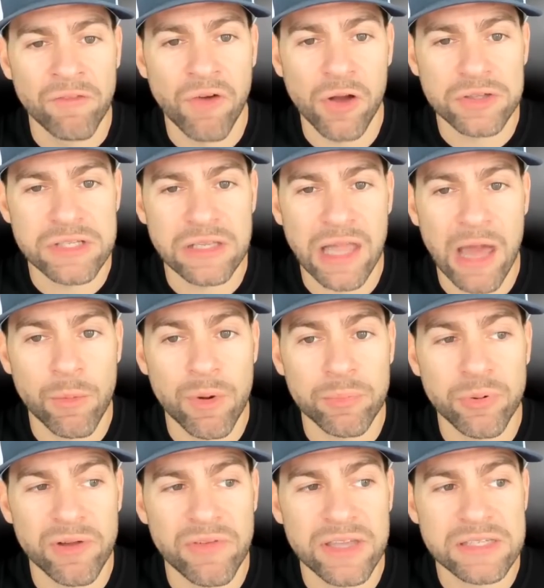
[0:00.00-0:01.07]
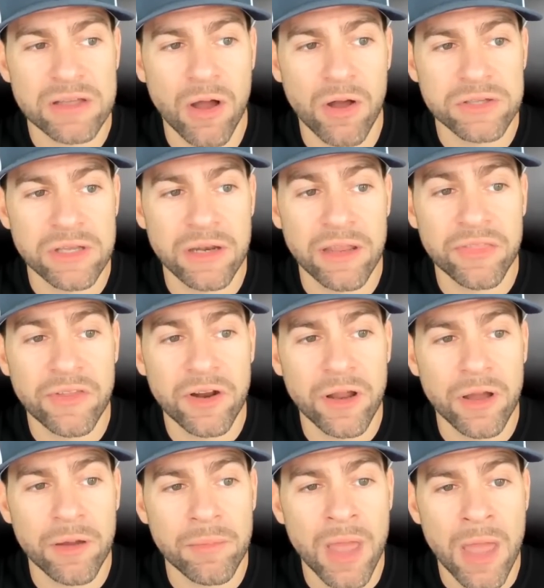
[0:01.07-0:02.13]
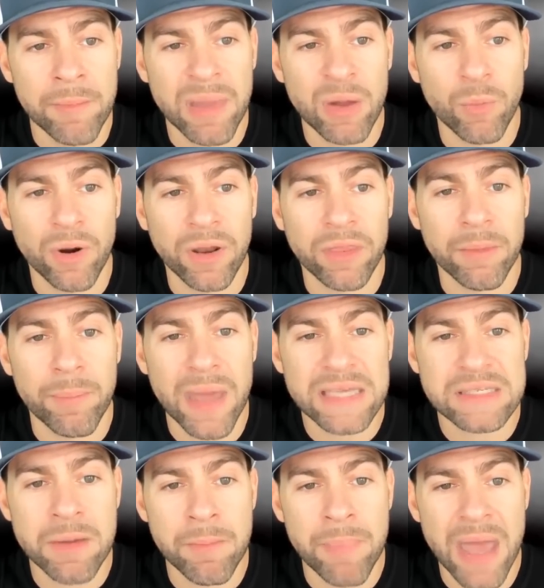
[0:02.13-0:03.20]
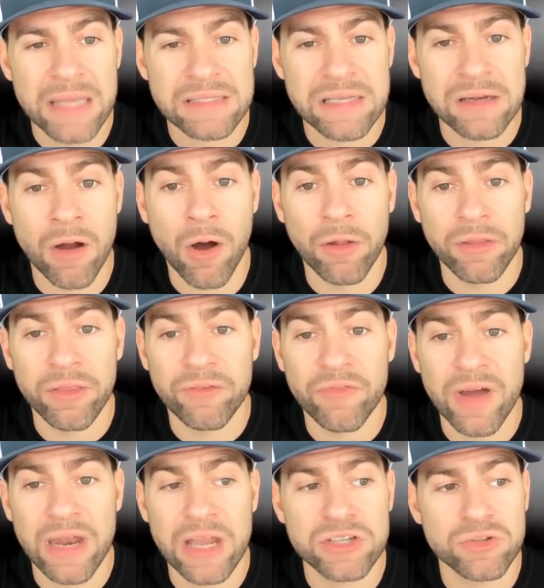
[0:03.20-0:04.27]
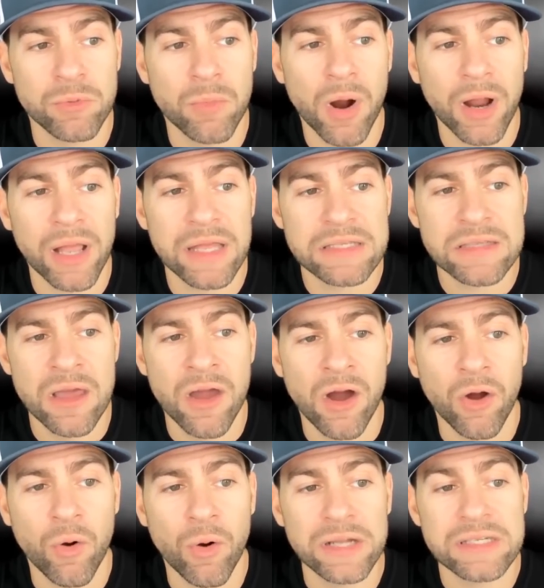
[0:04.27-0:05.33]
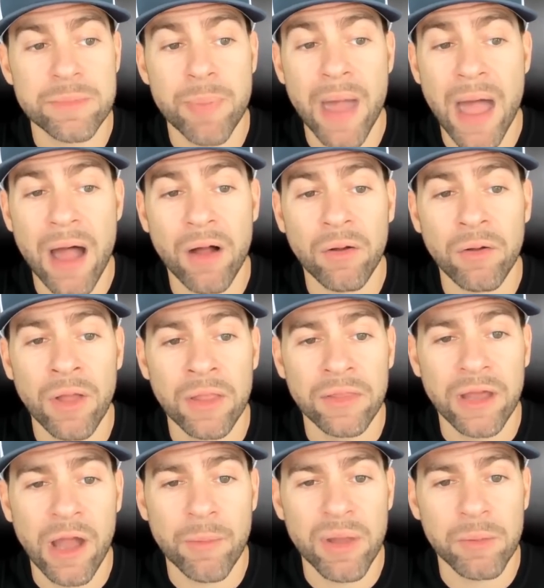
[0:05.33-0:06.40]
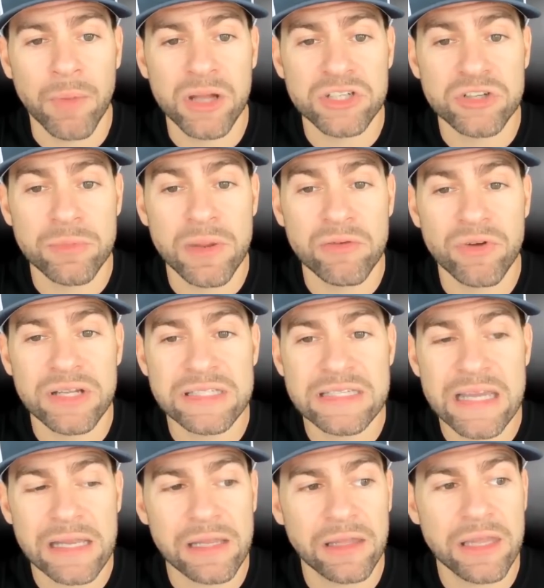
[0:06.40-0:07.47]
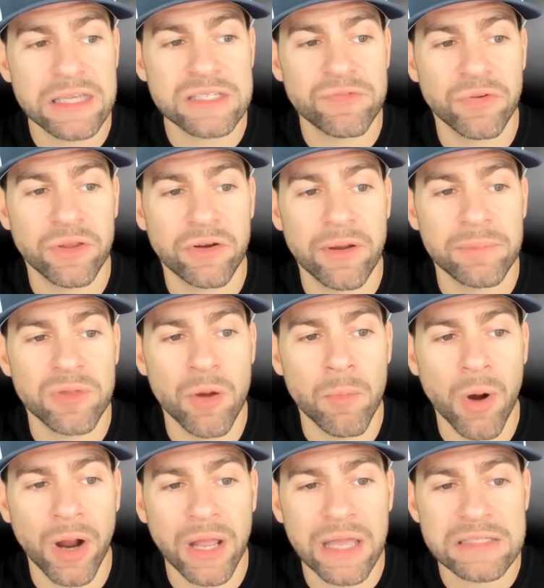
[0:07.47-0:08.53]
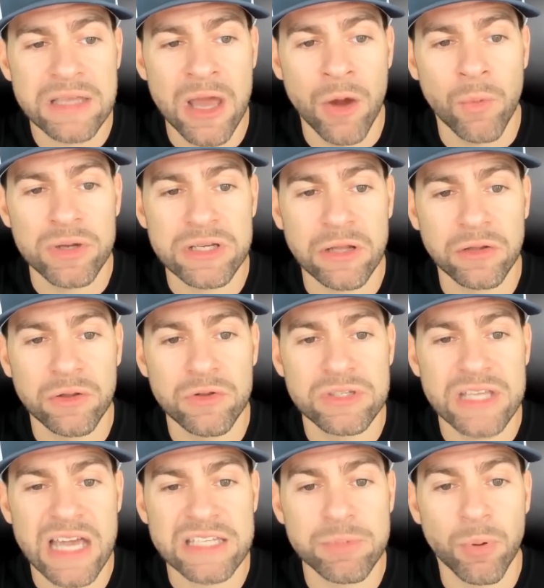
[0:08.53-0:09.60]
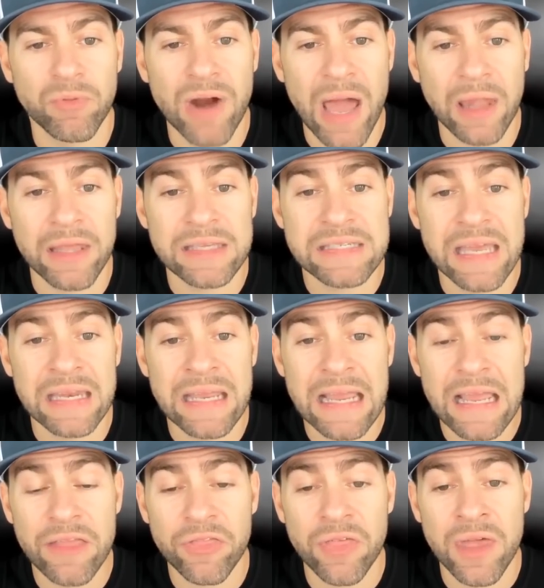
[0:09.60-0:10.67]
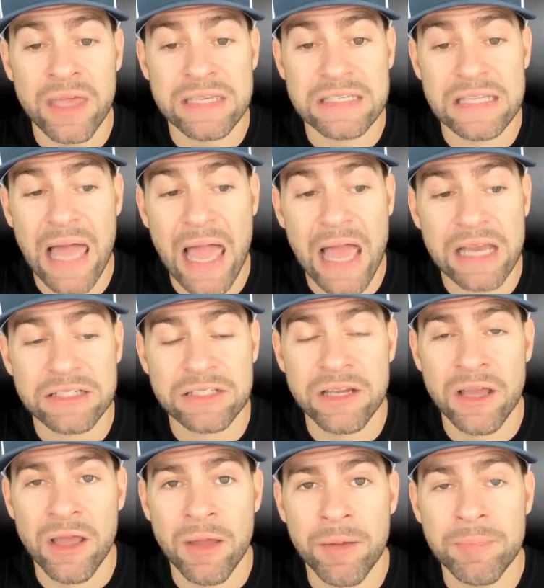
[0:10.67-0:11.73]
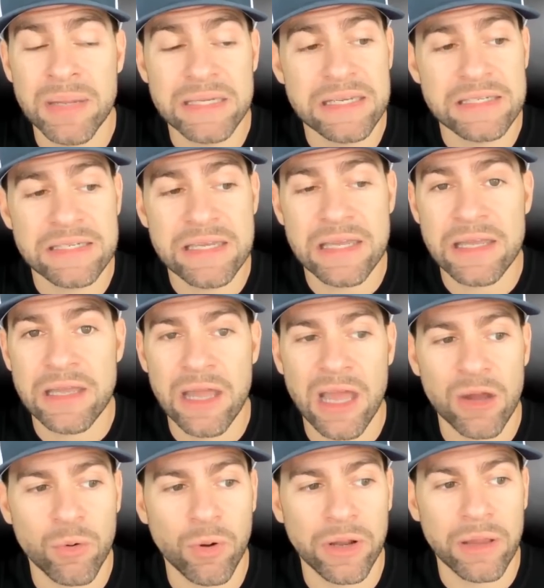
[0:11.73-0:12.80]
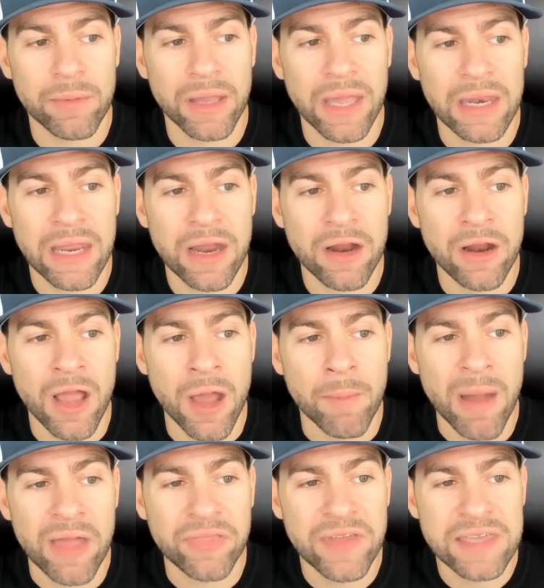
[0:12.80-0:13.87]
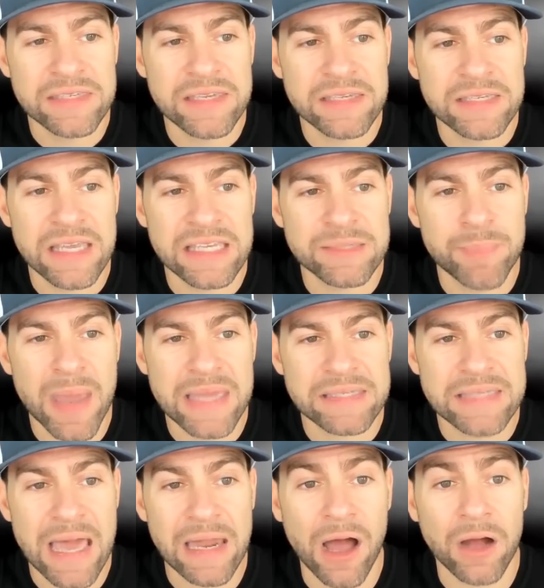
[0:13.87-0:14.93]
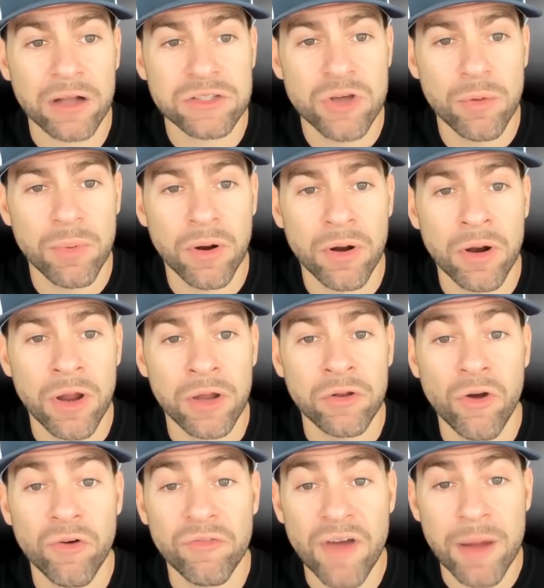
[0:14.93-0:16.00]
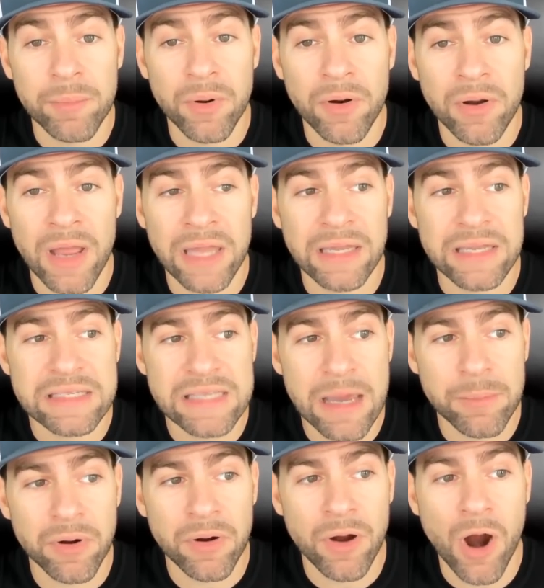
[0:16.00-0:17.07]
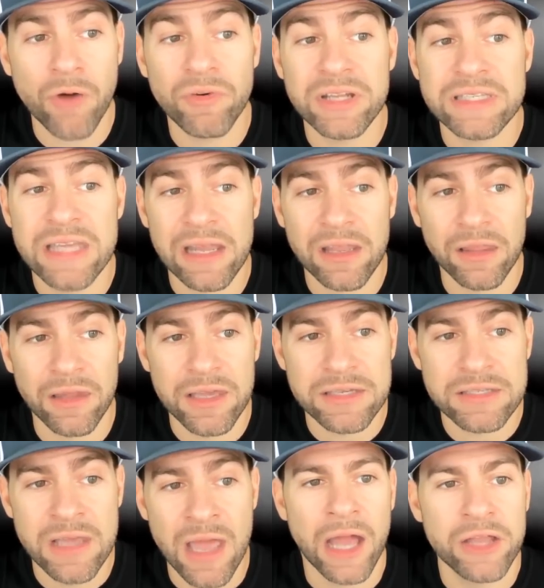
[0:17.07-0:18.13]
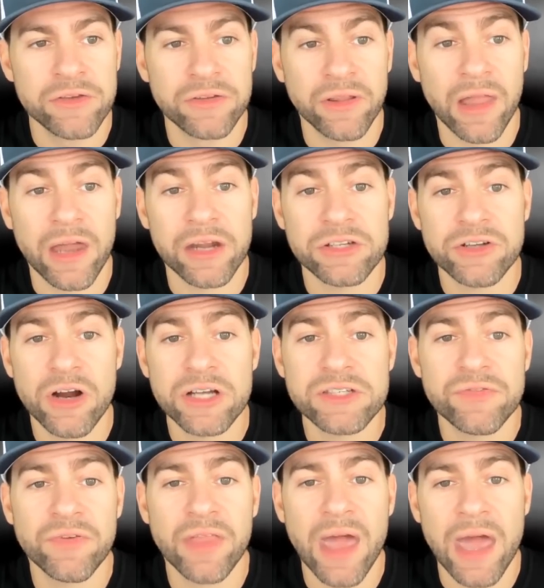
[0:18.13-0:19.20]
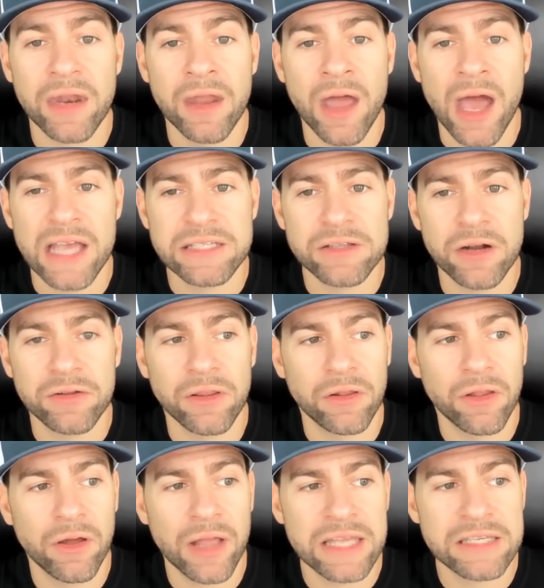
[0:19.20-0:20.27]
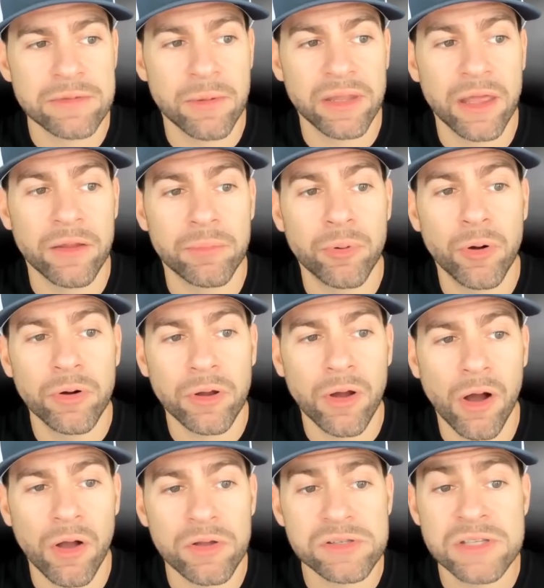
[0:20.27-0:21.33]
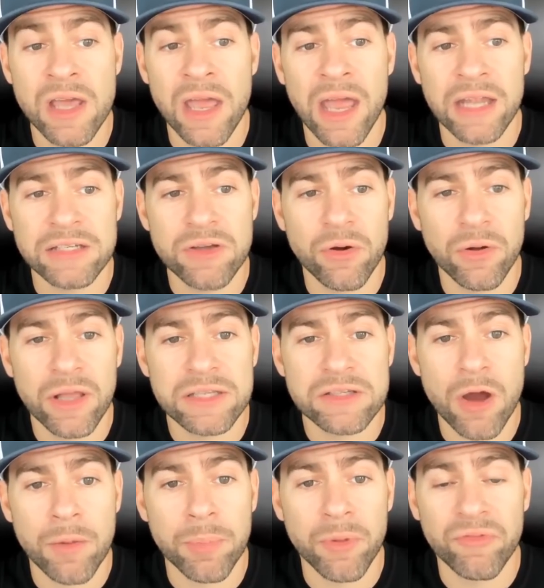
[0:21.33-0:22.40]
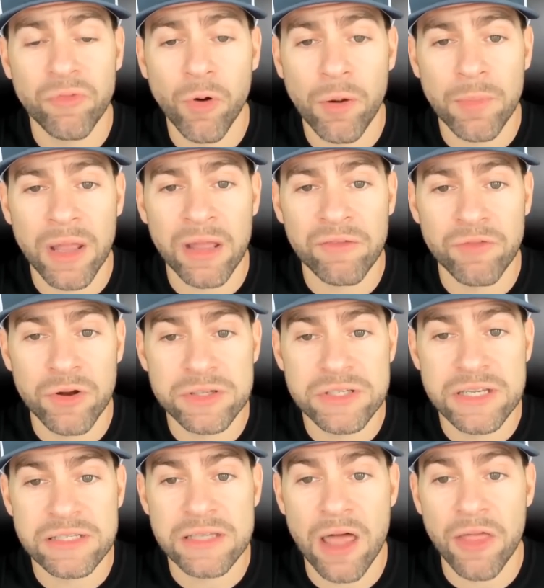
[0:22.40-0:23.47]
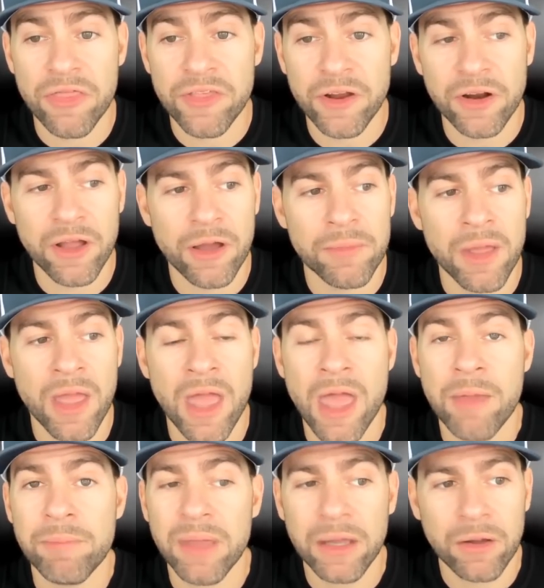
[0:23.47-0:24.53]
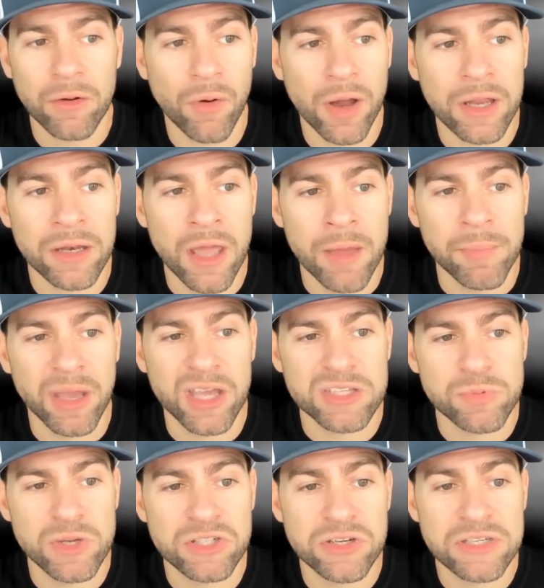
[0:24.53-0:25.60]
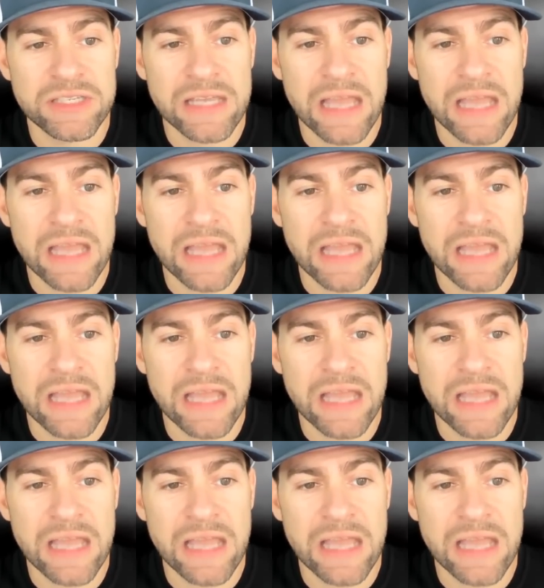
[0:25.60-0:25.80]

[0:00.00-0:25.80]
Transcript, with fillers: falls in line with previous calls on Ethereum being one of the best bets in all of the financial markets. According to Pal, the coming months should be ridiculous for the crypto markets, which include sizable rallies in ETH slash BTC, quoting him again here, my thesis is based that October, November, and December are ridiculous. I use a lot of charts for that. I start to look at some of the other protocols and tokens are performing versus Ethereum and Bitcoin because we should